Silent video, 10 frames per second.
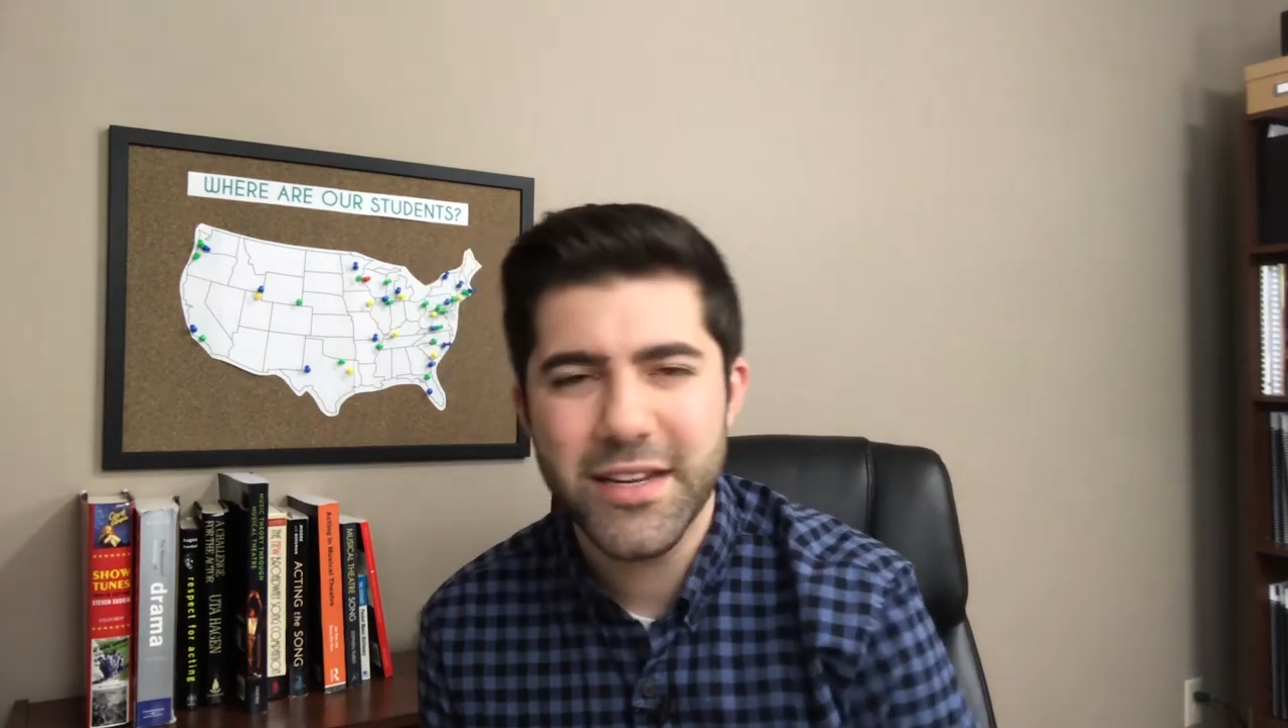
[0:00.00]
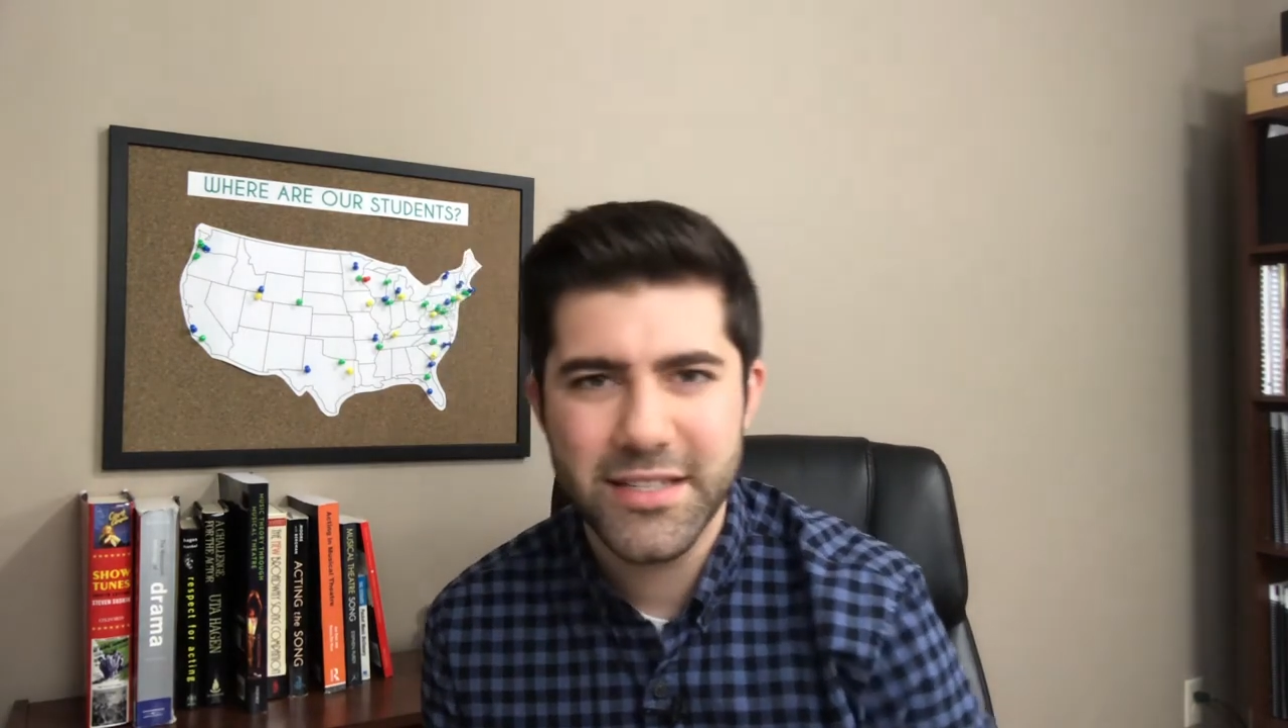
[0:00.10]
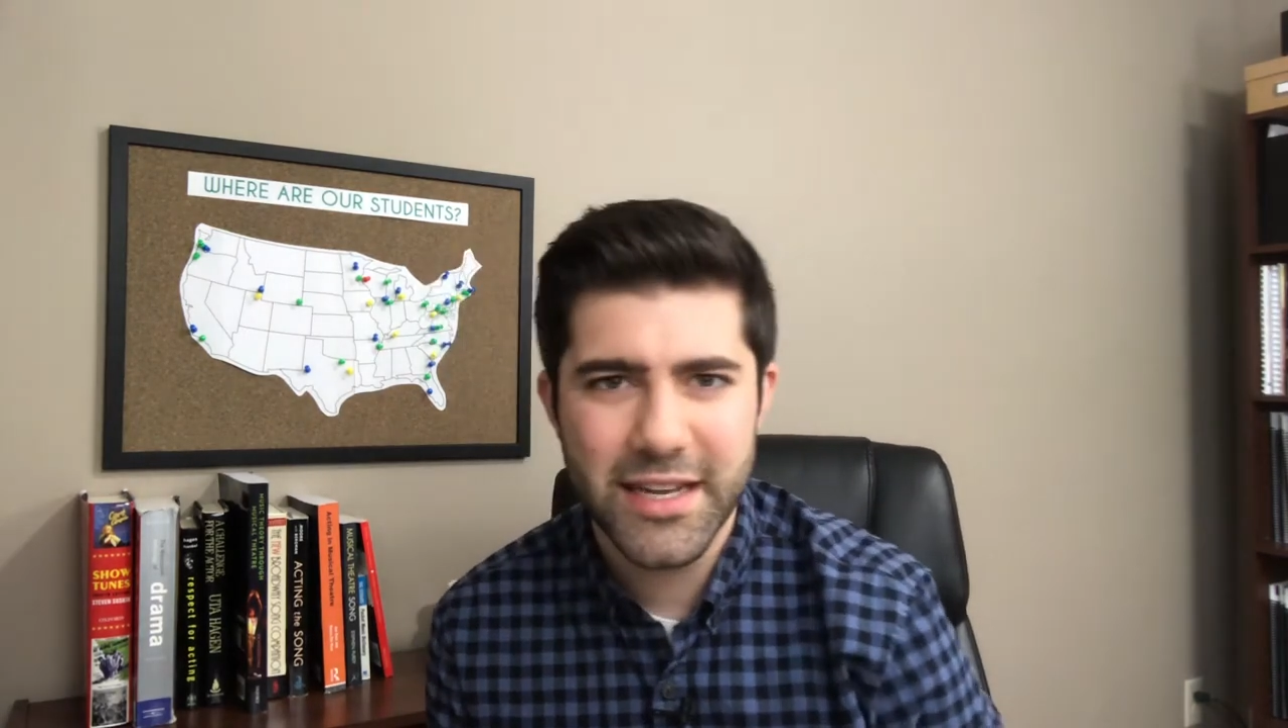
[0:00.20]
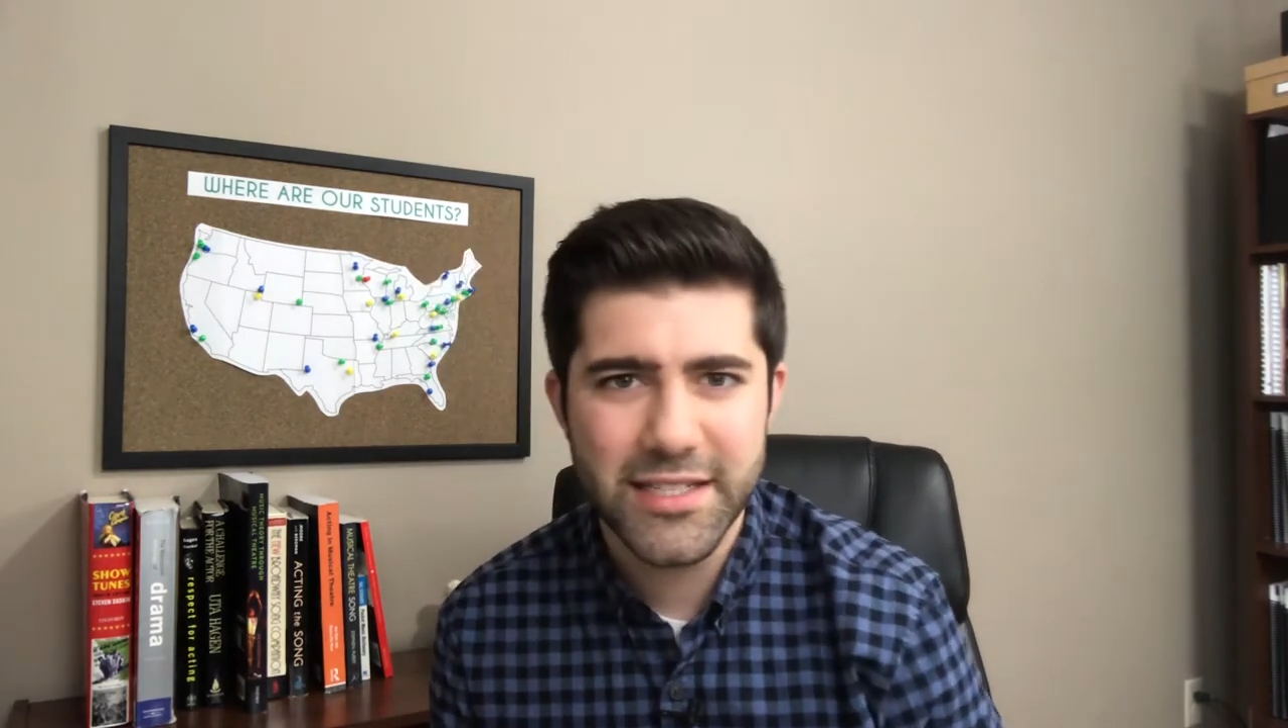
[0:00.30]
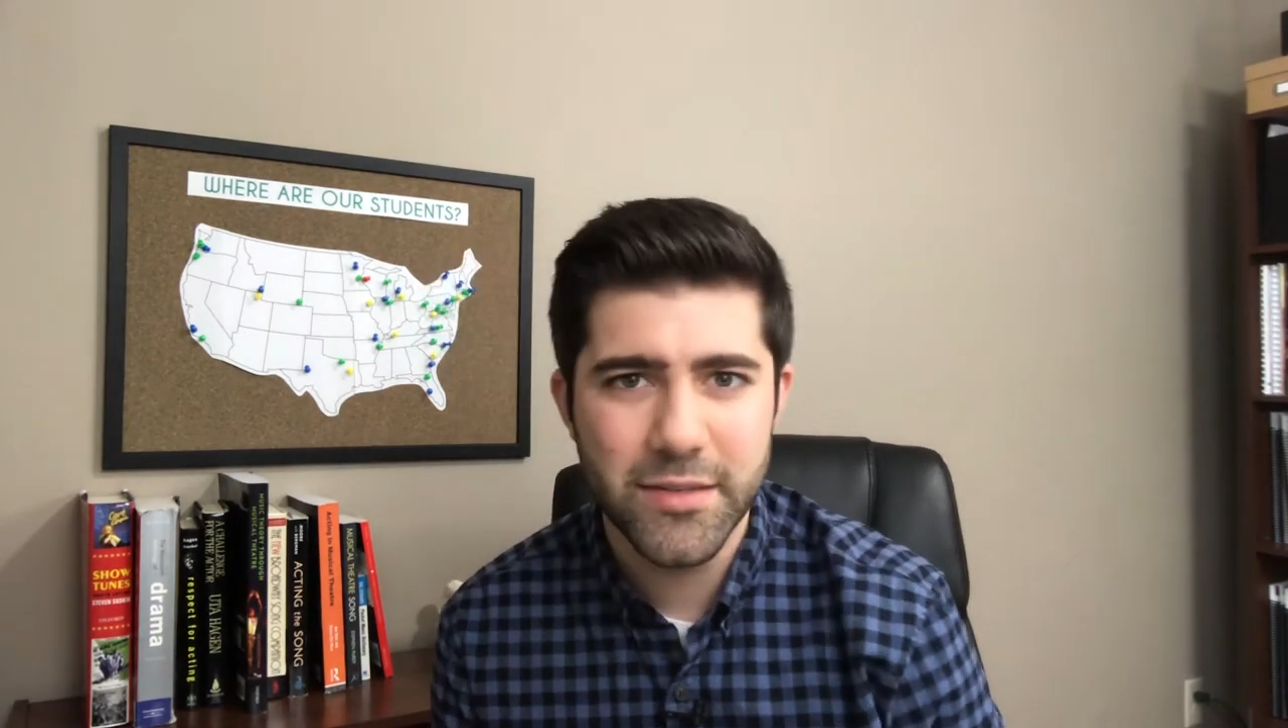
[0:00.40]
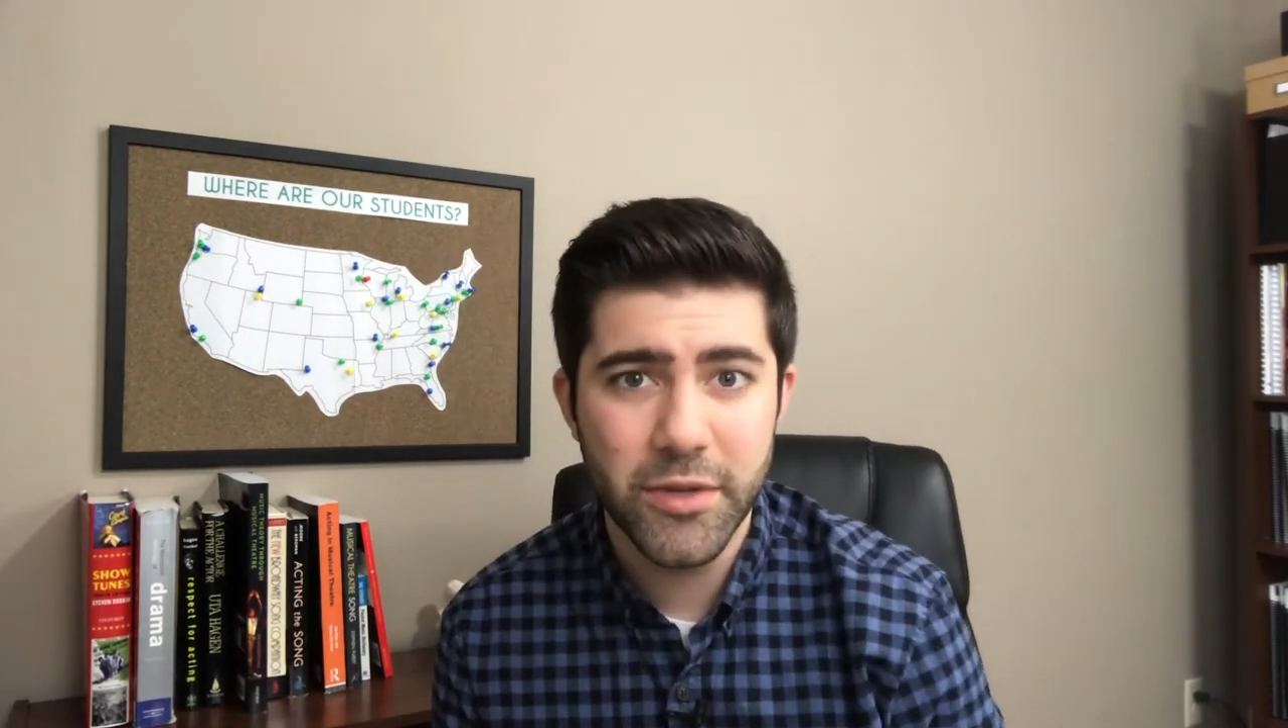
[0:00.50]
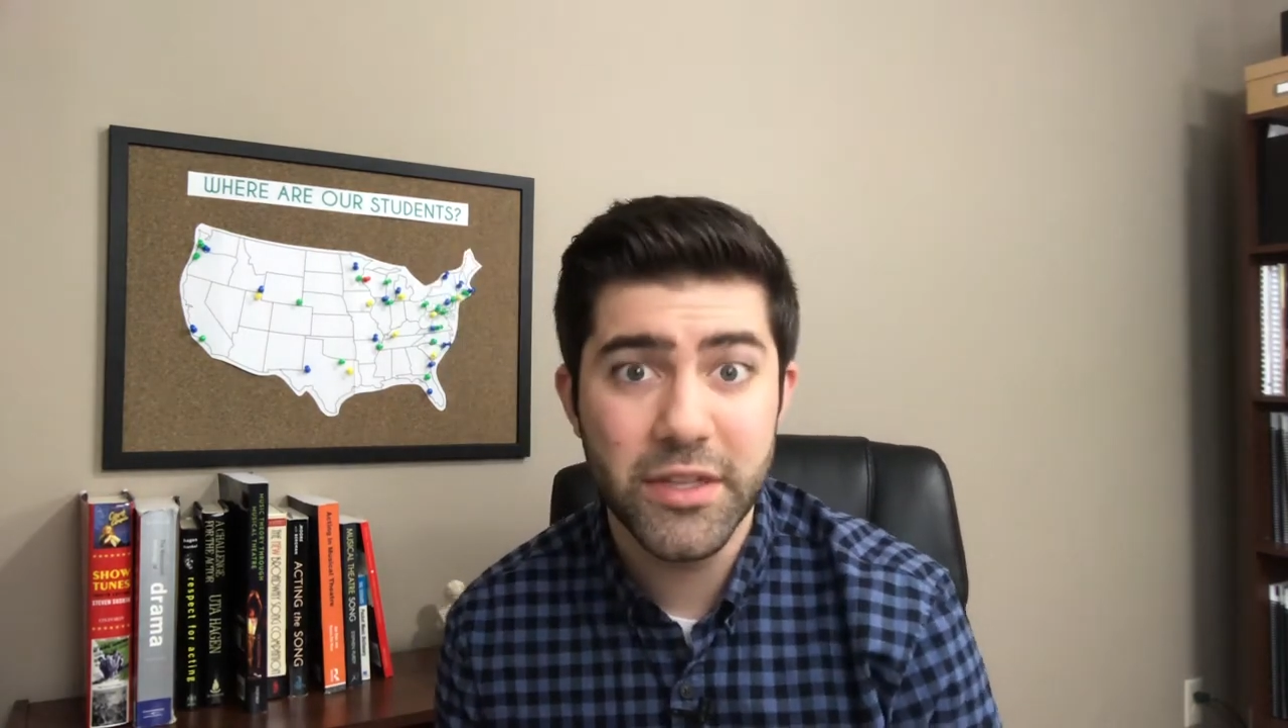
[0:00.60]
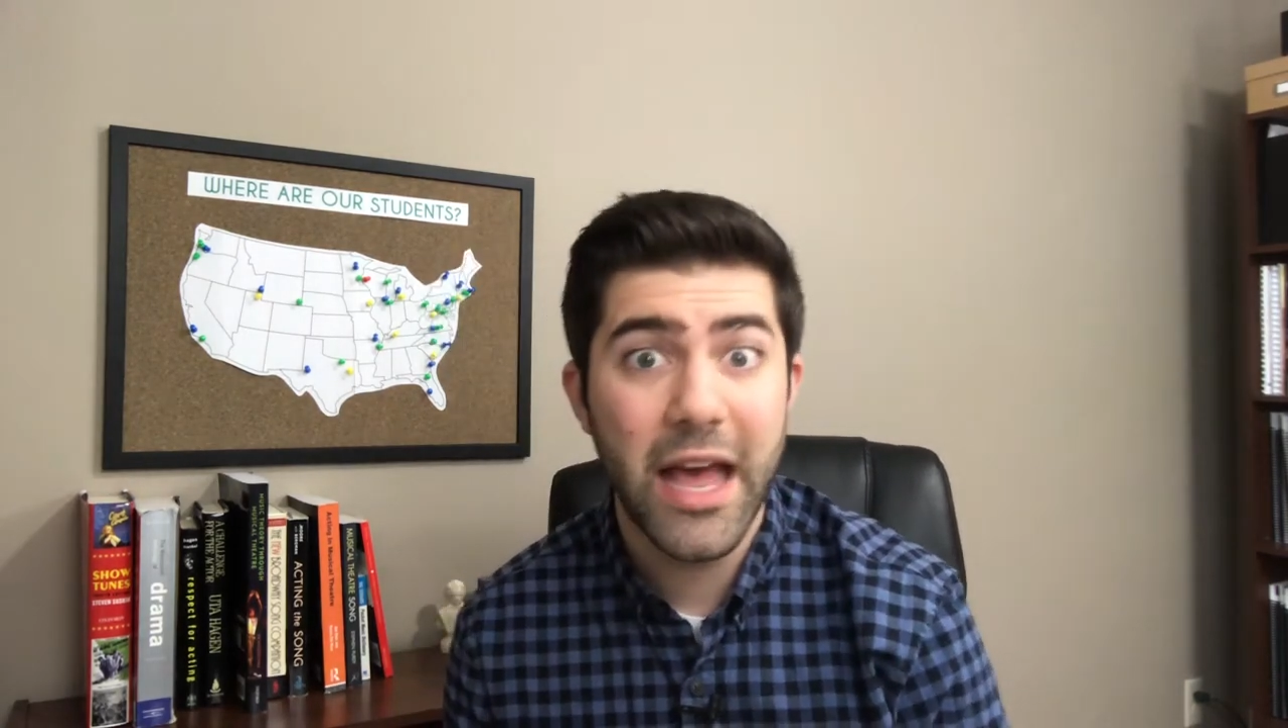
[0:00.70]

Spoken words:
accessible,